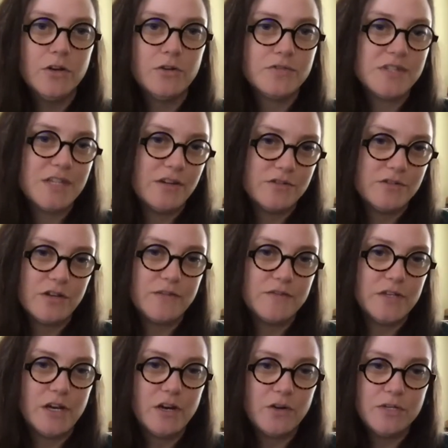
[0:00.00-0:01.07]
Sales loft
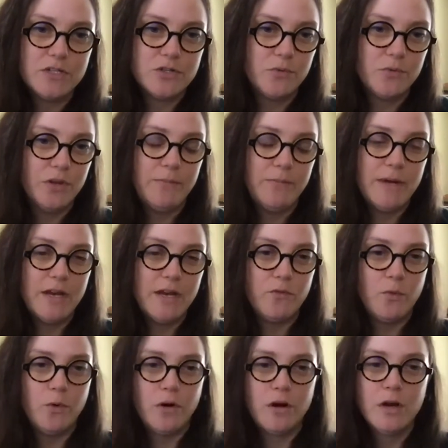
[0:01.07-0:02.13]
and outreach are really made
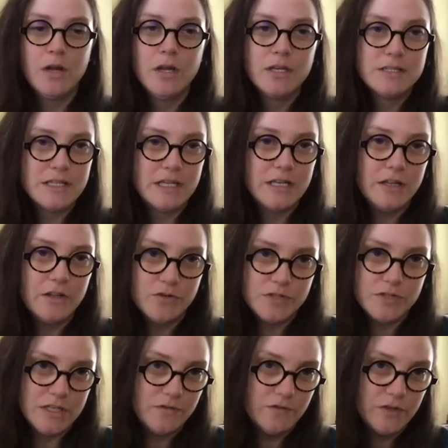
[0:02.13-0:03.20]
for sending those
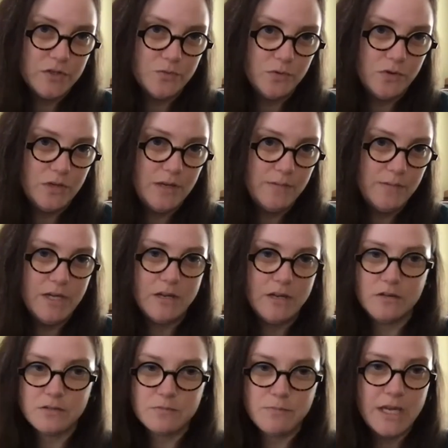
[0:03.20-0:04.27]
individual
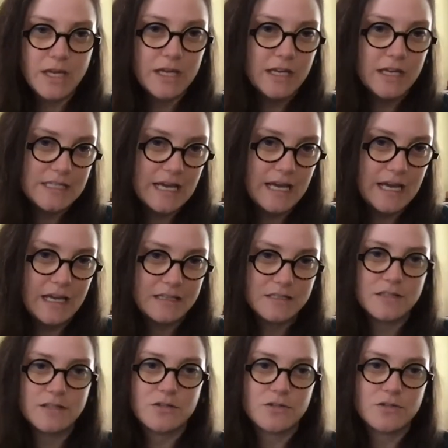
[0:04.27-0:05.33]
emails, making
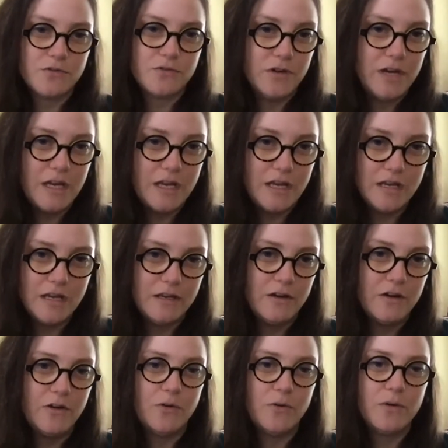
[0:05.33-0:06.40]
tasks, creating,
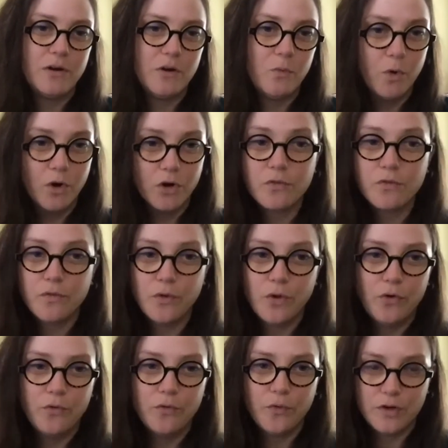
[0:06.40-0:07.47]
a
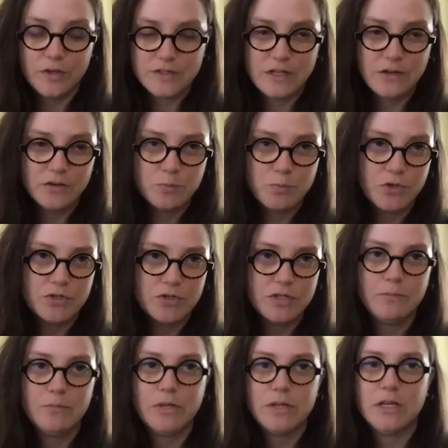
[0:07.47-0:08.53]
workflow for a salesperson.
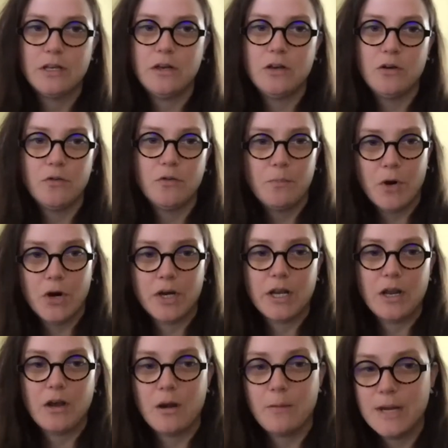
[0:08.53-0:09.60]
But then, the
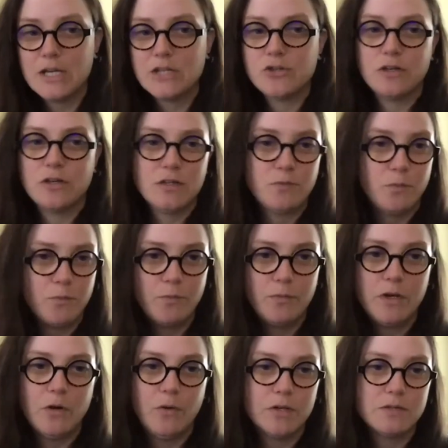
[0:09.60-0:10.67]
marketing automation is,
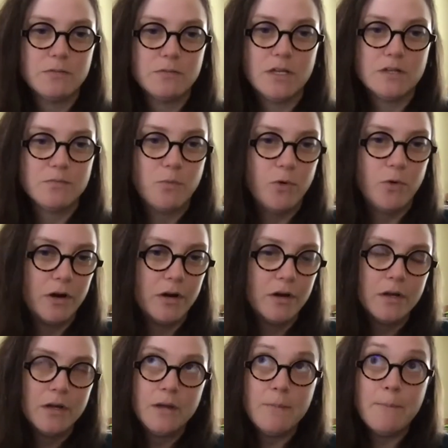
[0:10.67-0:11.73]
it's more
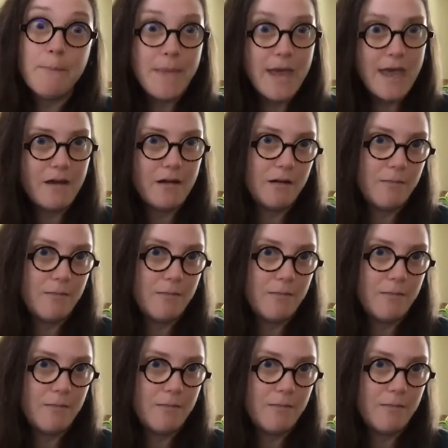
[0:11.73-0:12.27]
on a